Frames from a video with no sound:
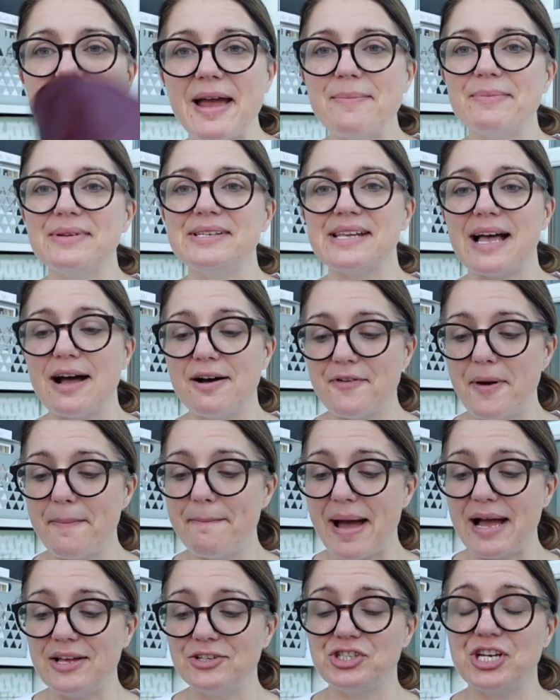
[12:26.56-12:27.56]
make myself a
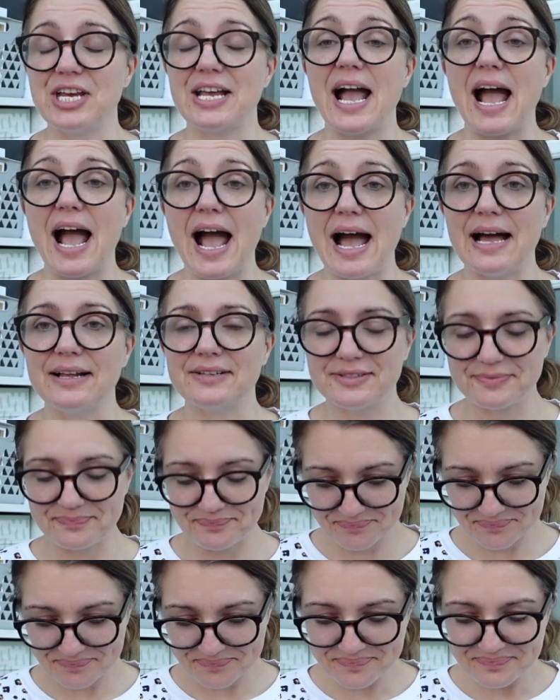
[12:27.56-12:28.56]
matching hat.
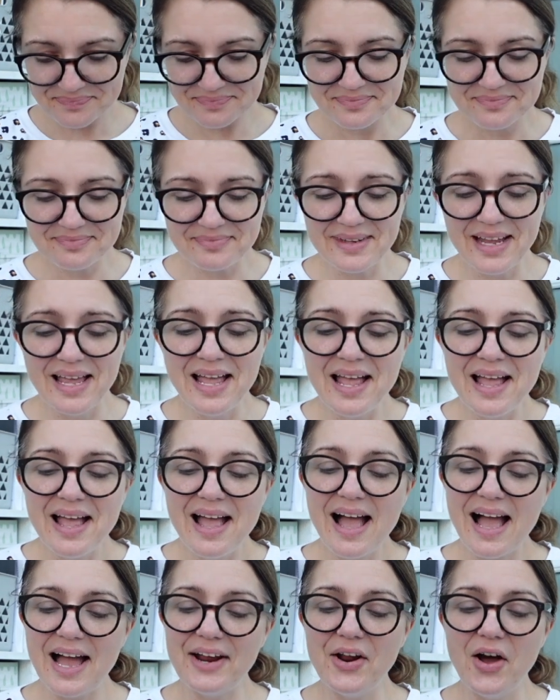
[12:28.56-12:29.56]

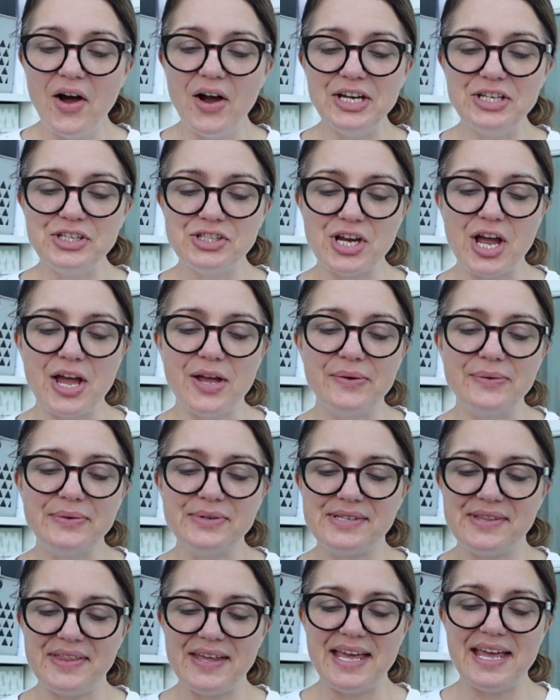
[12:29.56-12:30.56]
And I
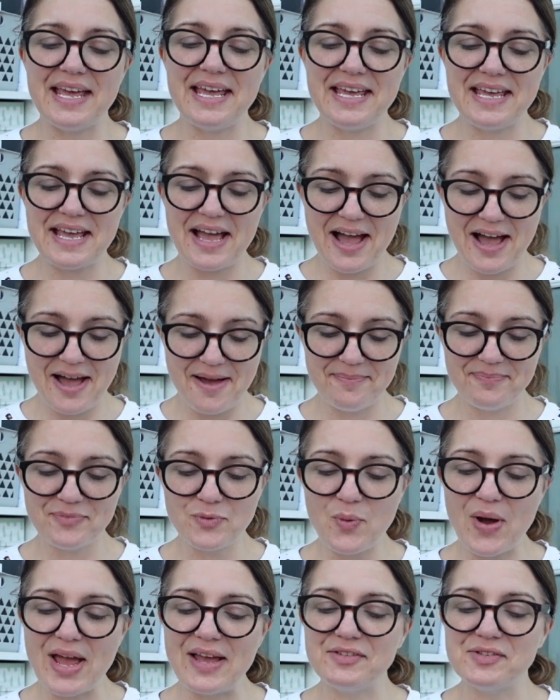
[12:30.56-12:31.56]
chose the
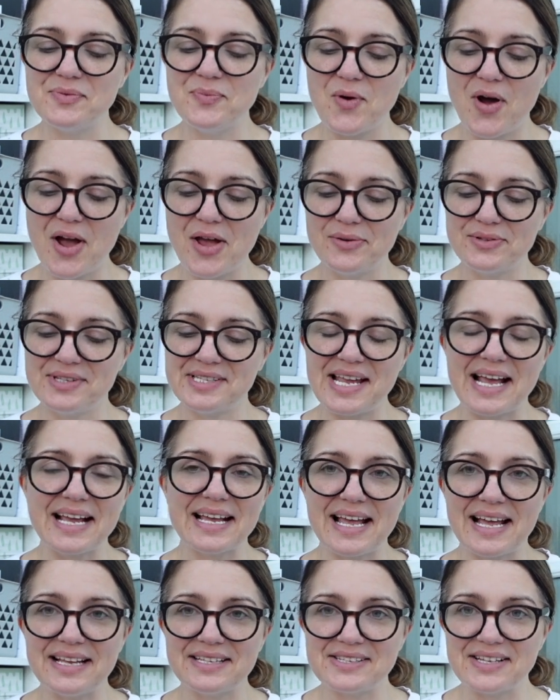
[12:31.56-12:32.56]
Waves and Wild
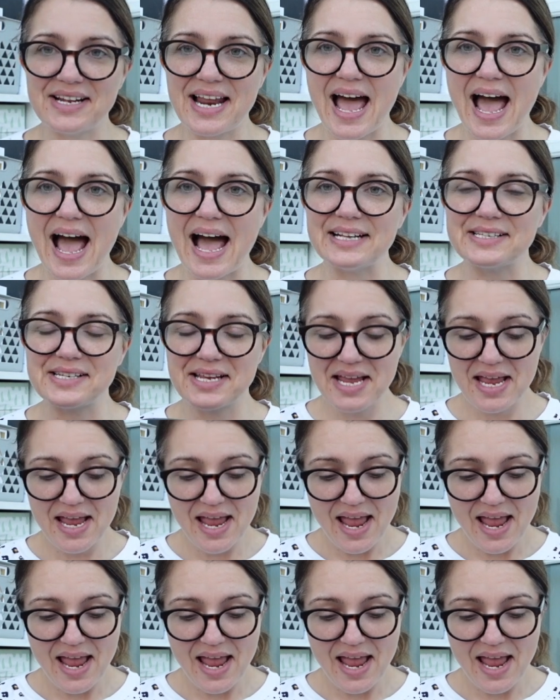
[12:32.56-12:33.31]
Sandcastle hat,